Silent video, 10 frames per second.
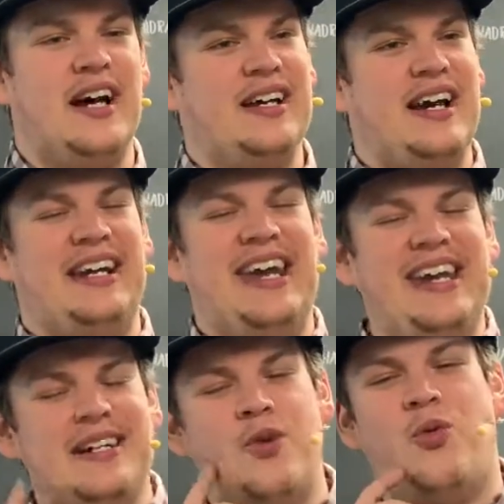I
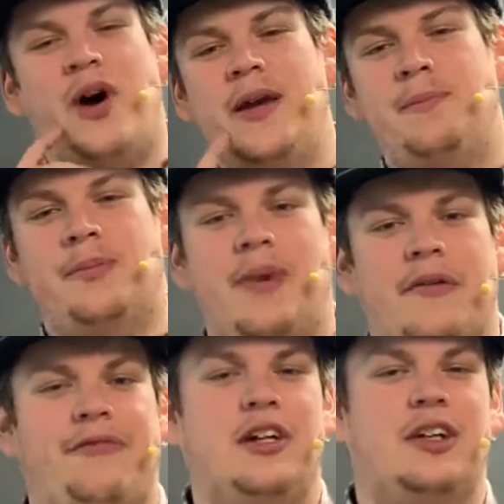can't quite put my
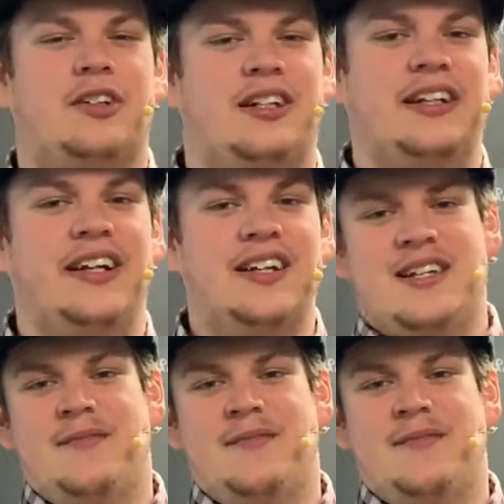finger on it.